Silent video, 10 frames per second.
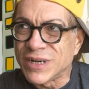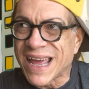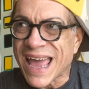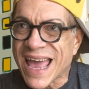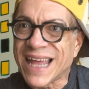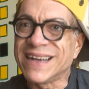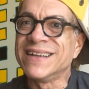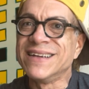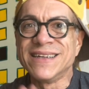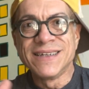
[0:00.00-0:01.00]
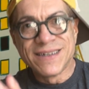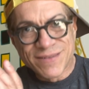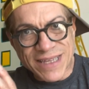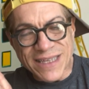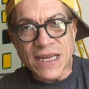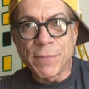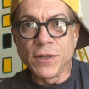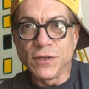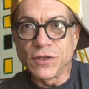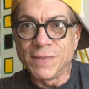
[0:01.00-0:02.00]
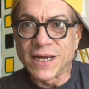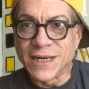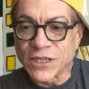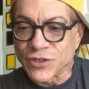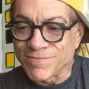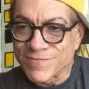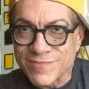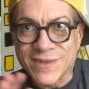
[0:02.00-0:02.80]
to add that type of look to my collection.